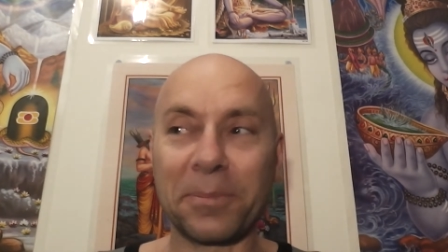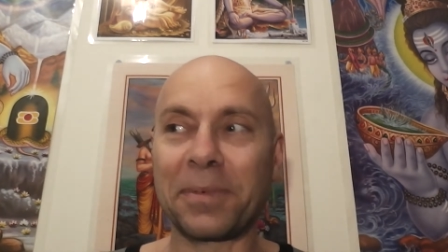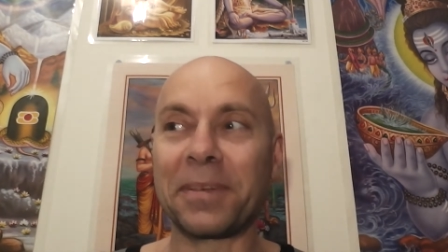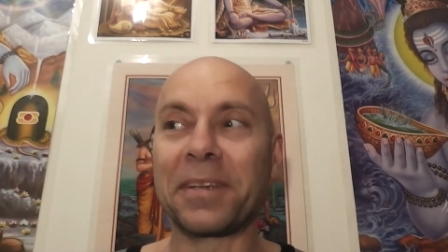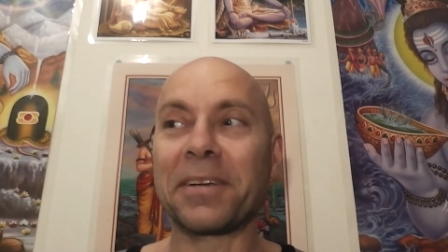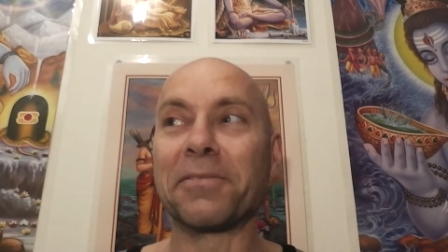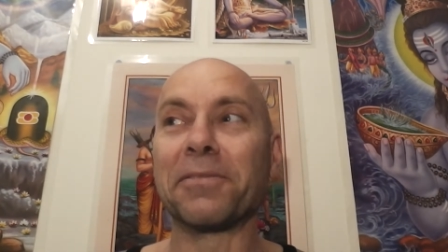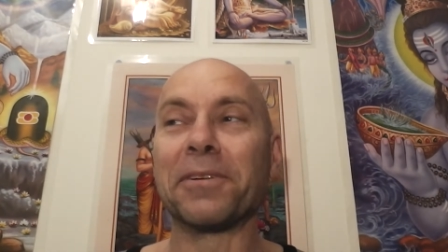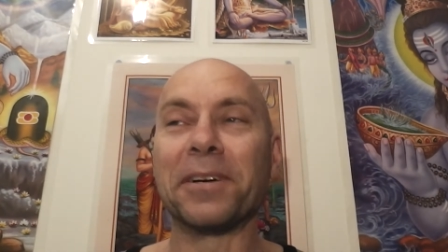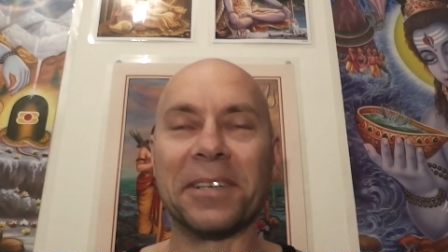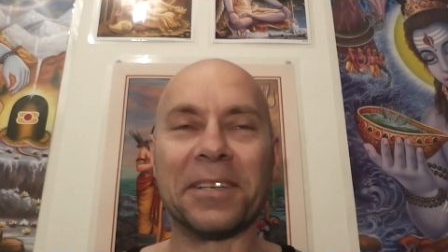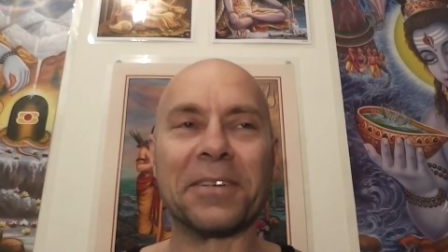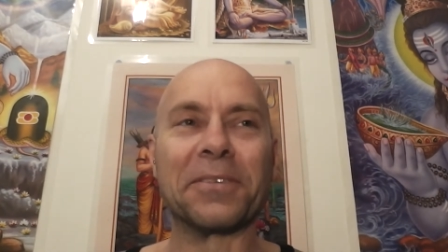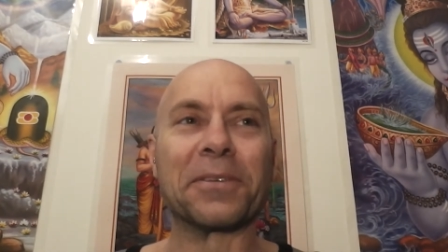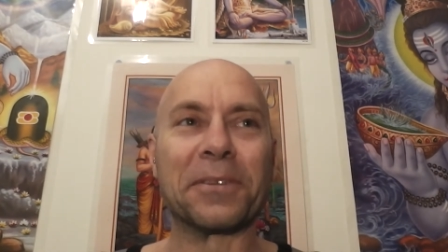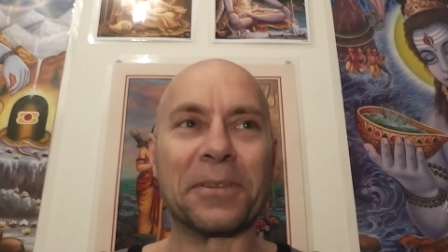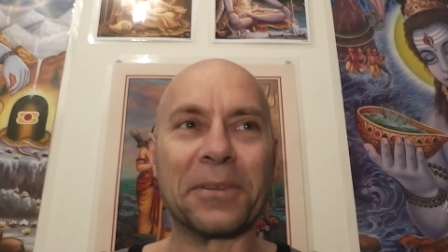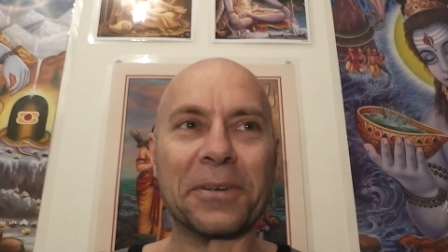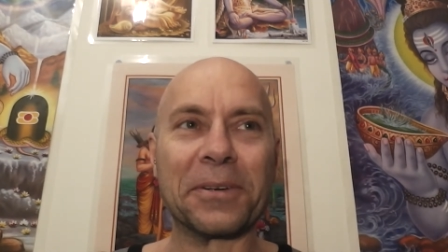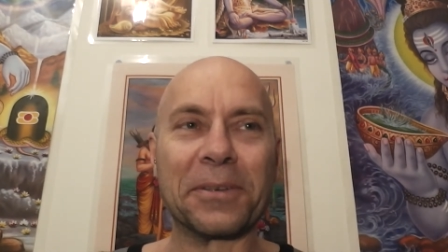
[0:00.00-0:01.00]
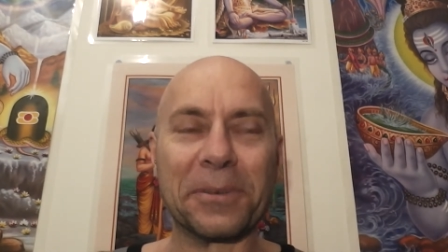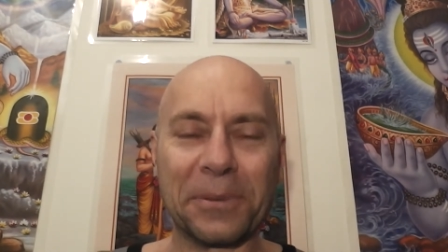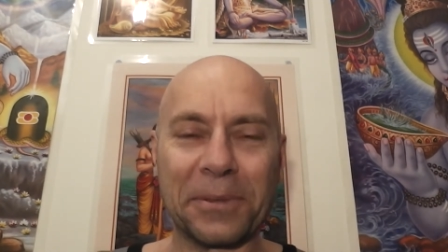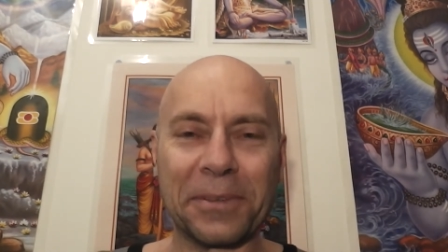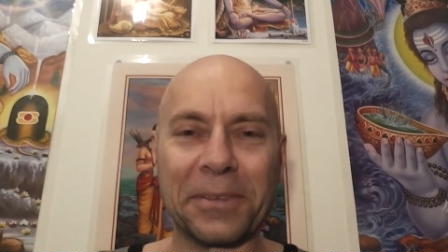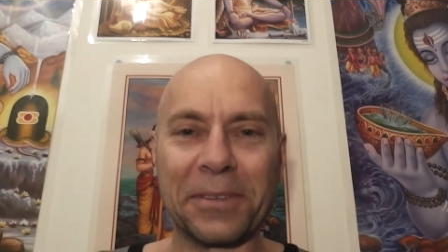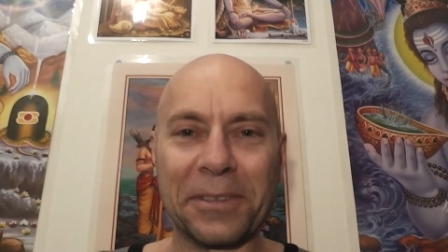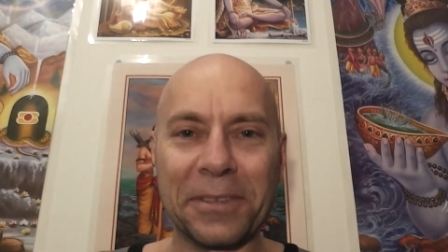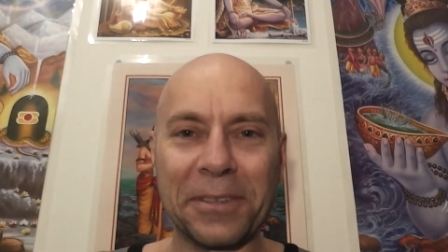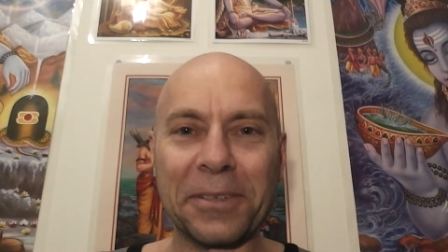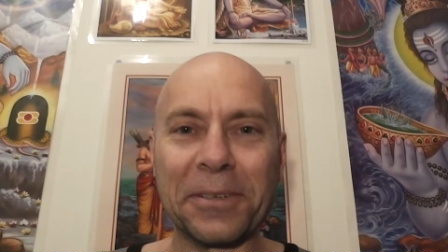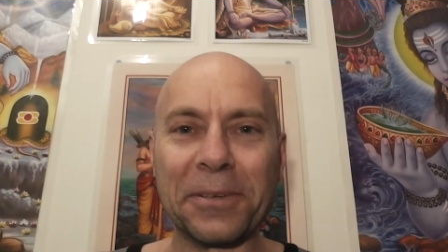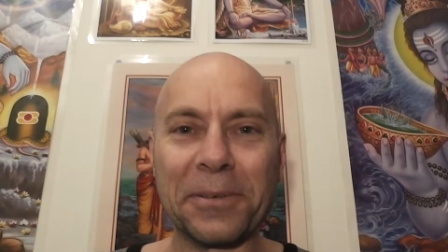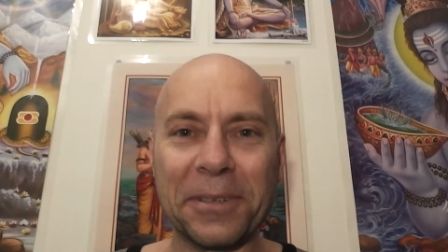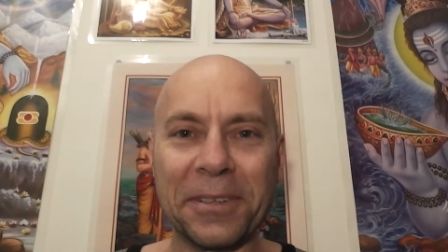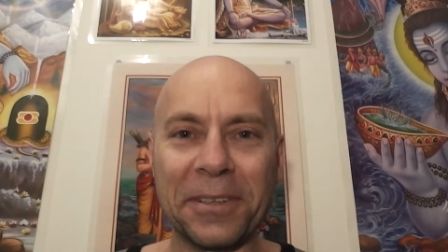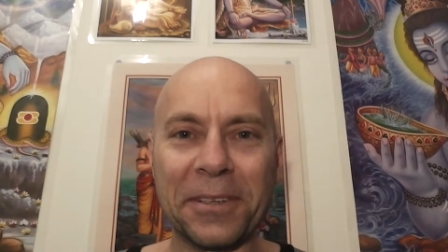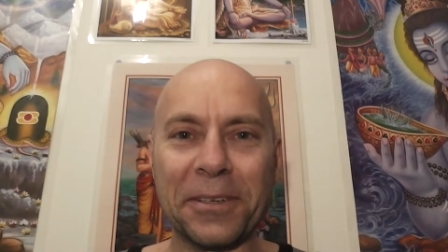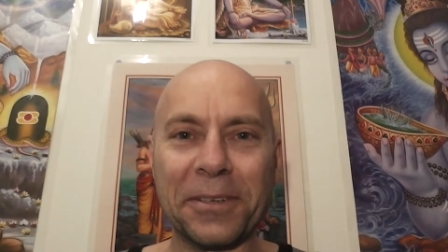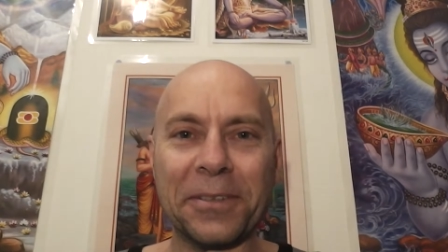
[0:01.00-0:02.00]
but everyone else thought it was to do
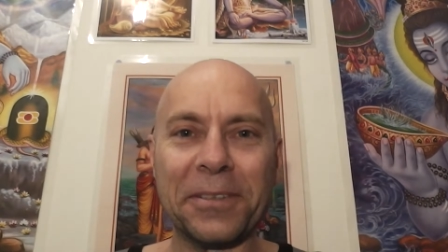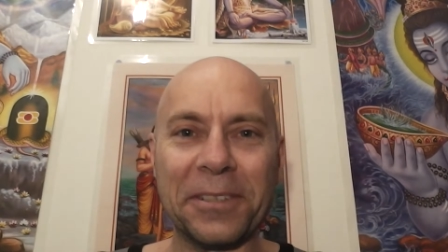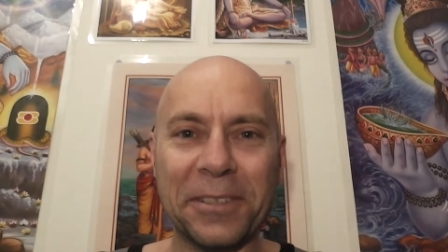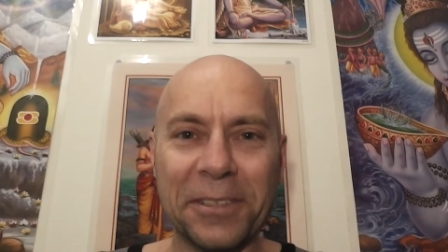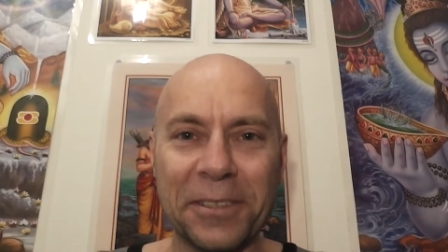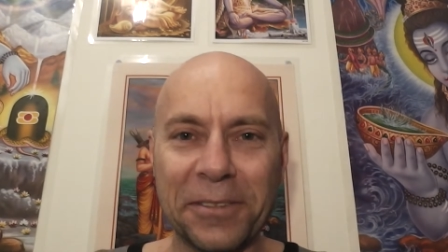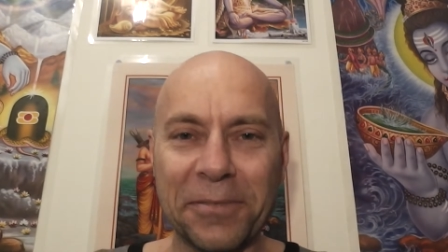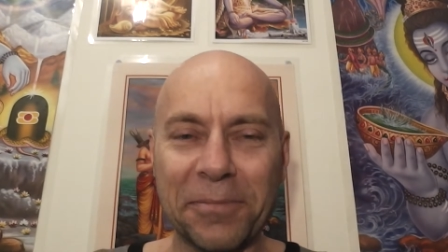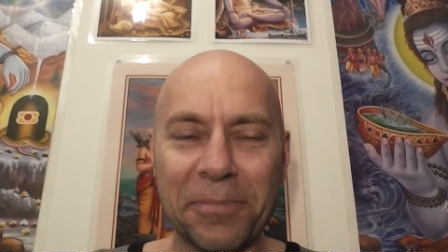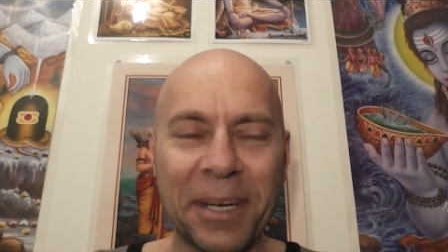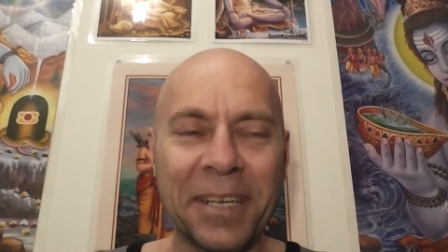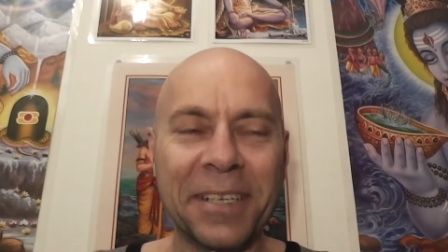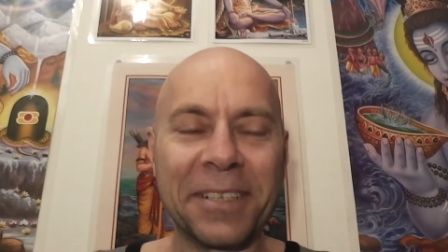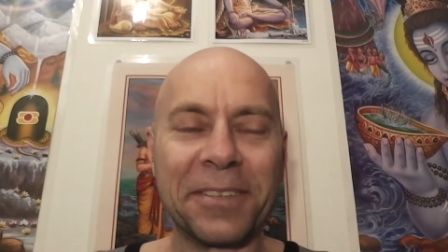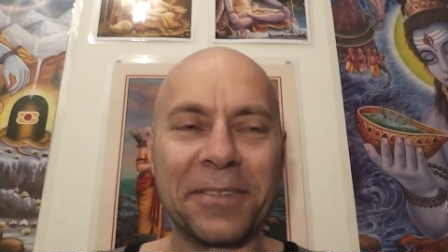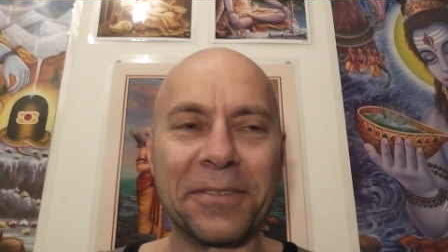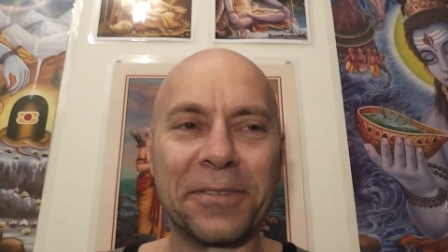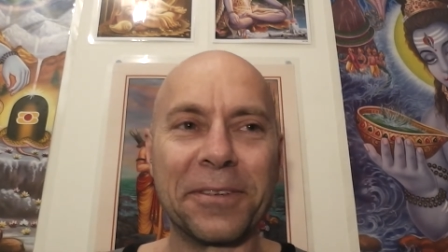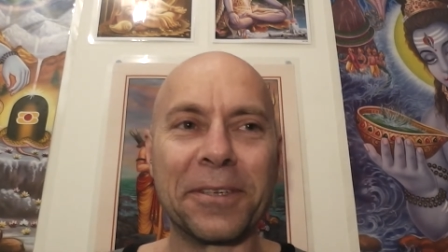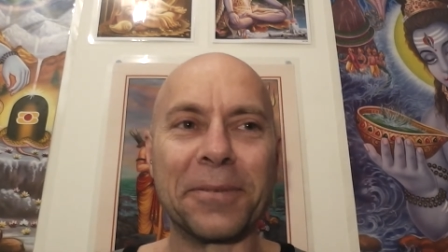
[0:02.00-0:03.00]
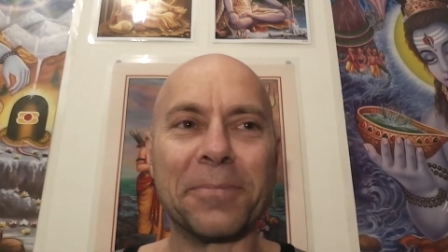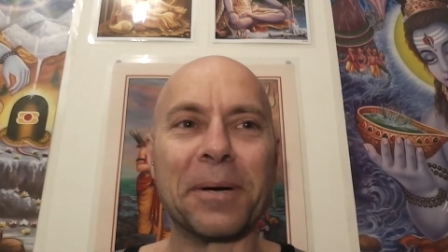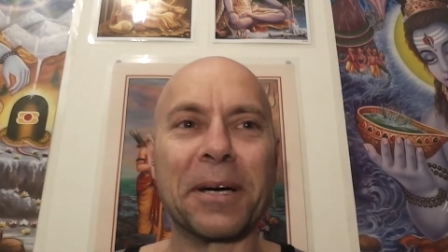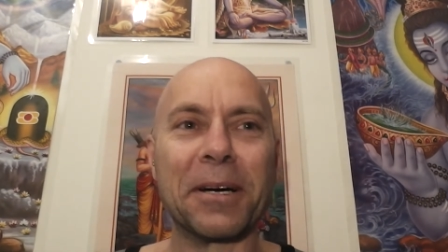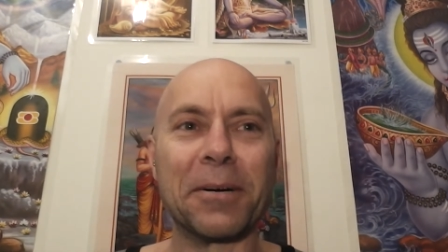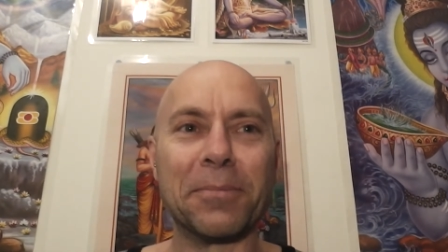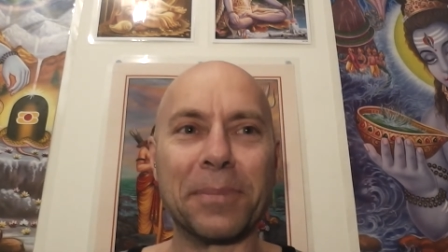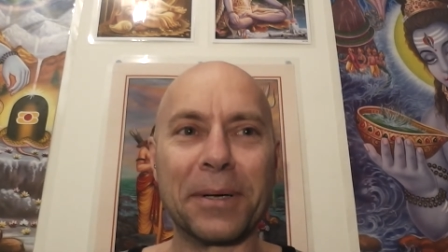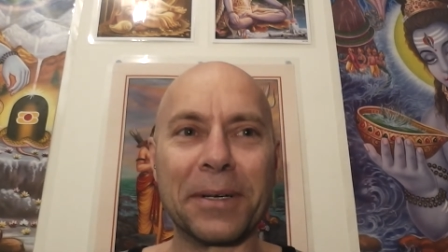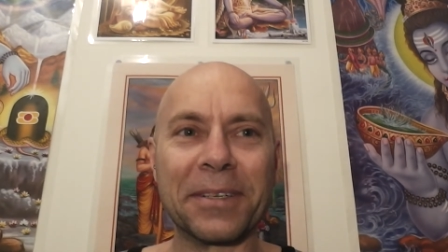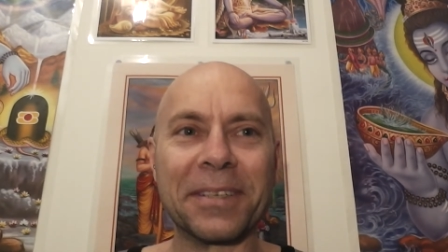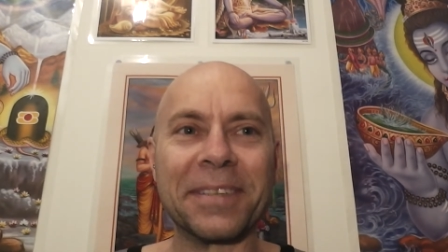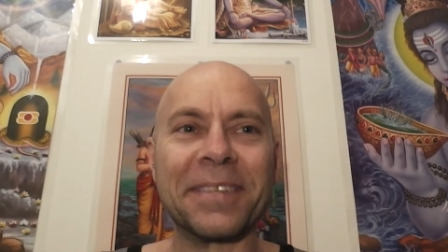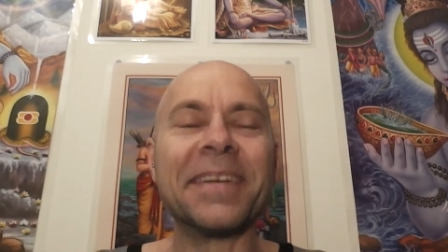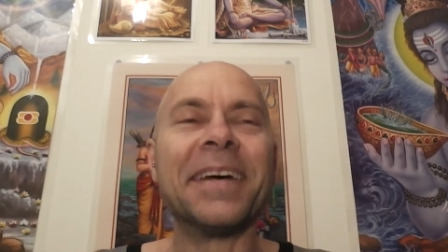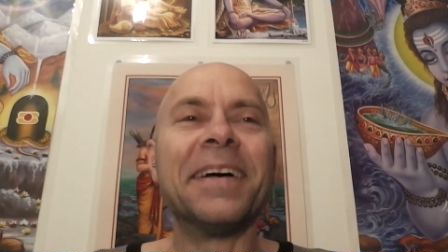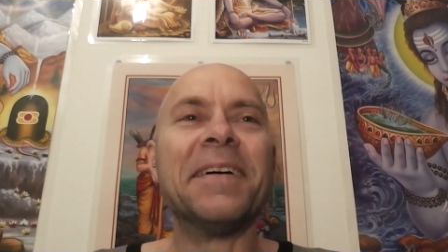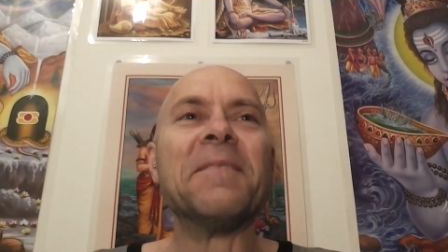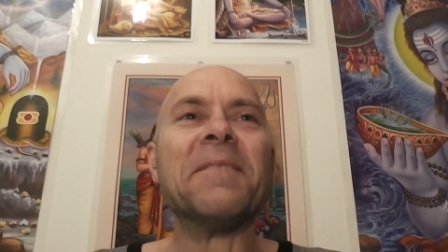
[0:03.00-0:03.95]
with union of male and female bodies.